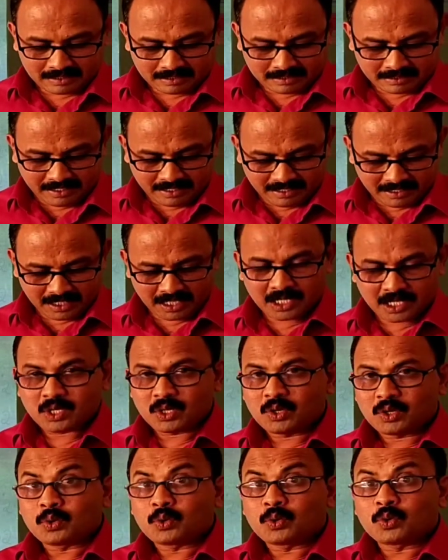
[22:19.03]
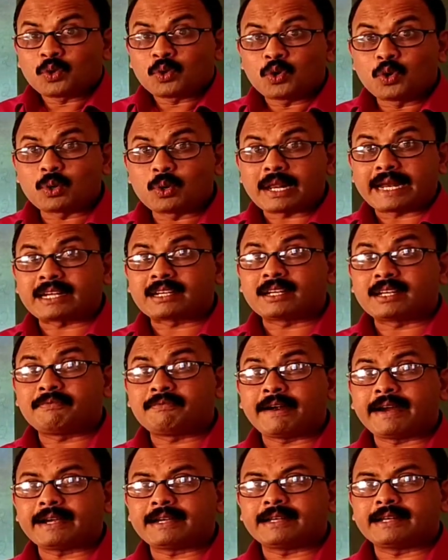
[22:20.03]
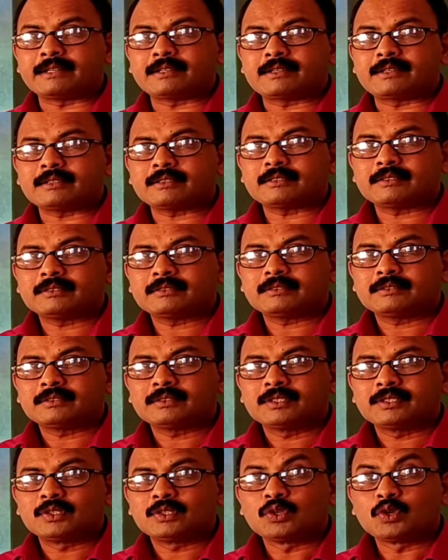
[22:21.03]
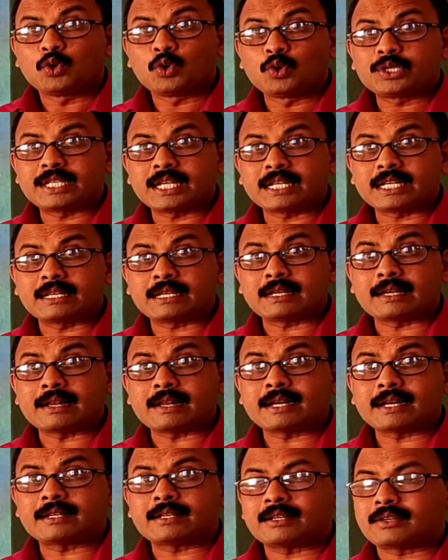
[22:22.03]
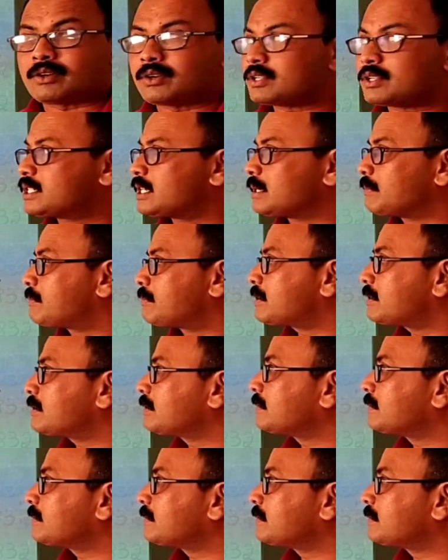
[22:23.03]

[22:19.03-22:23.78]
Then, who rectified it? Who said the correct concept?